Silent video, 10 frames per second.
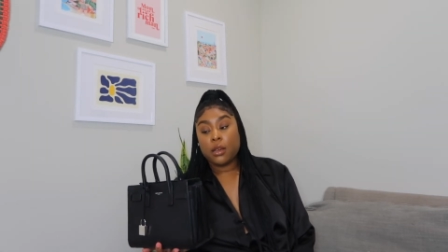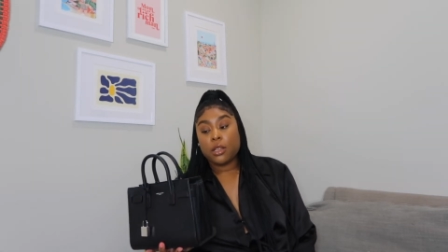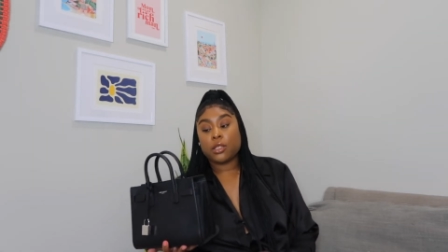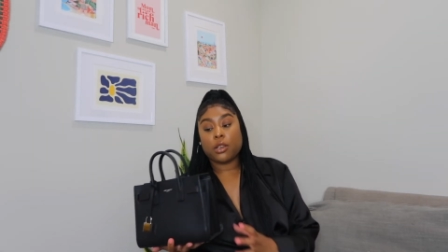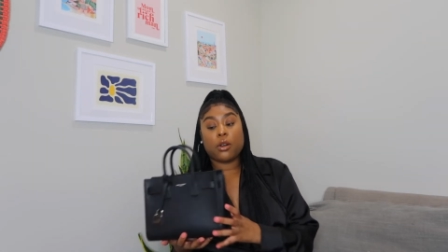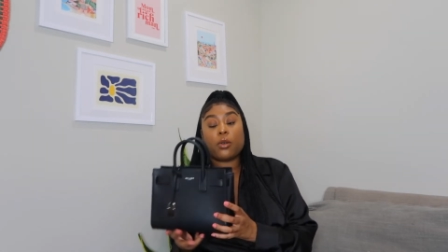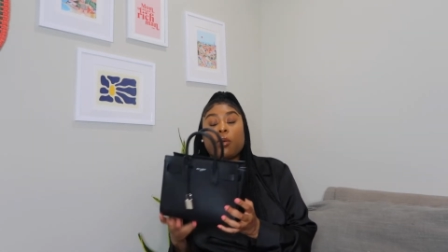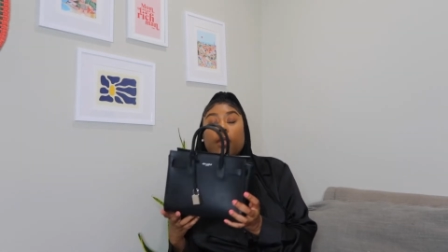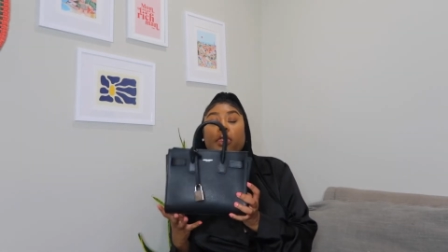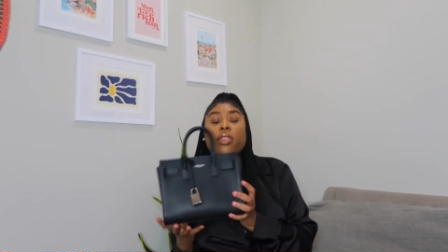So
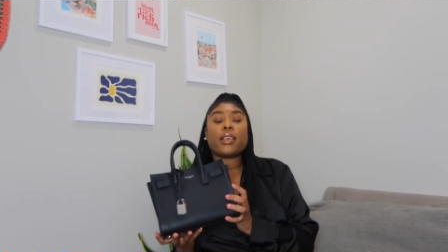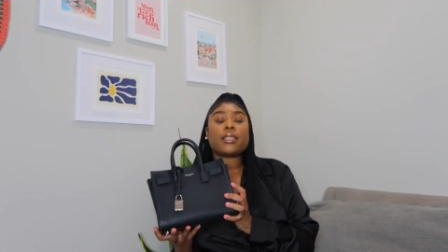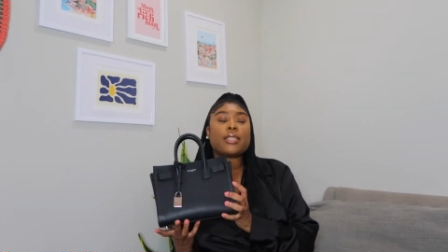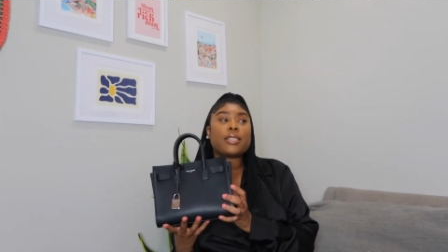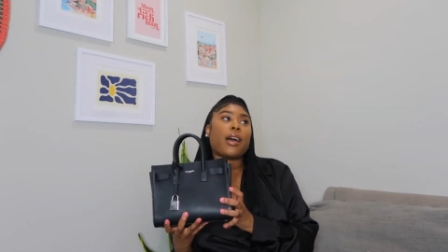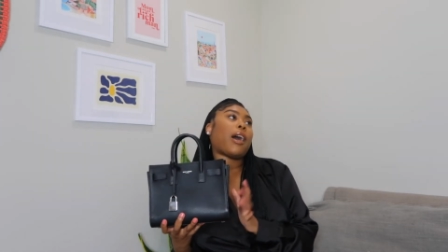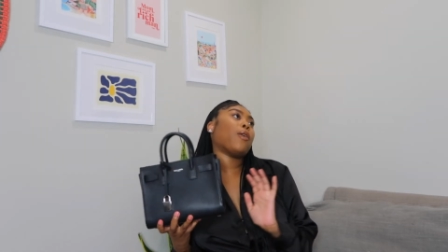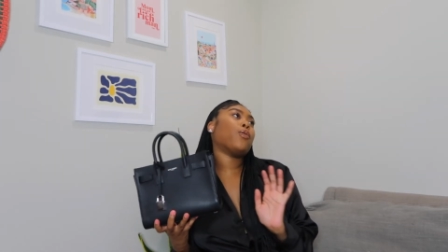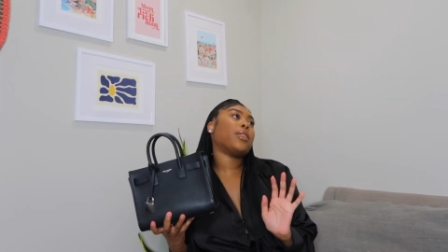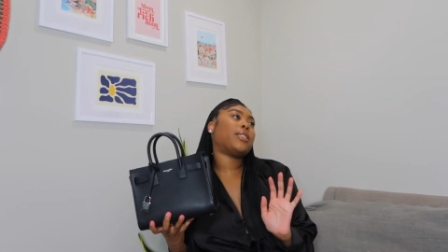this,
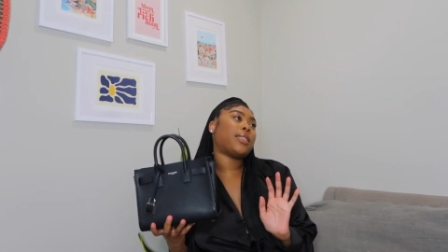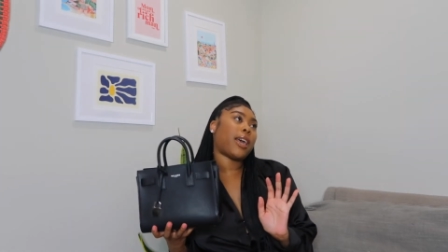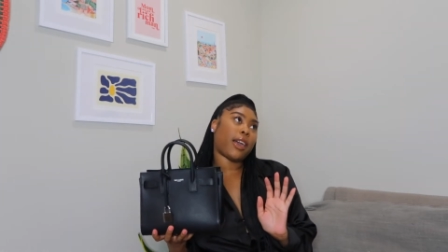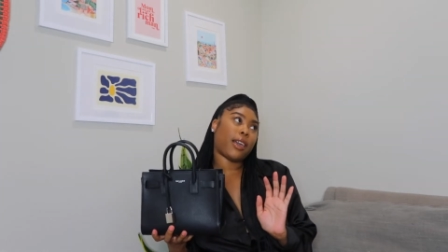I would say,